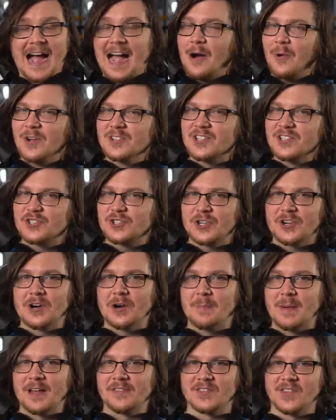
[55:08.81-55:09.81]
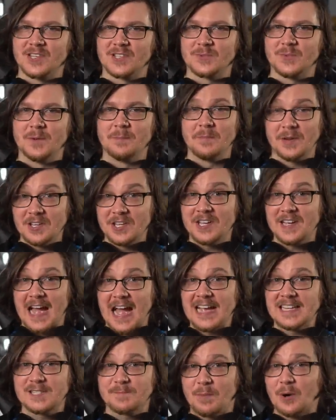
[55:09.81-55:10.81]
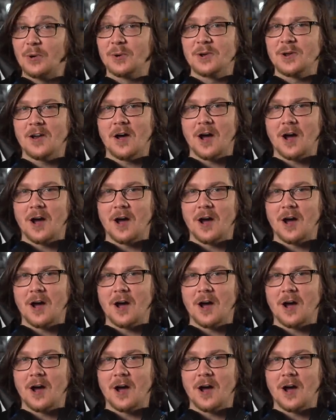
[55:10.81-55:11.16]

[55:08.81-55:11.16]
I wasn't sure about this one, but you guys pulled it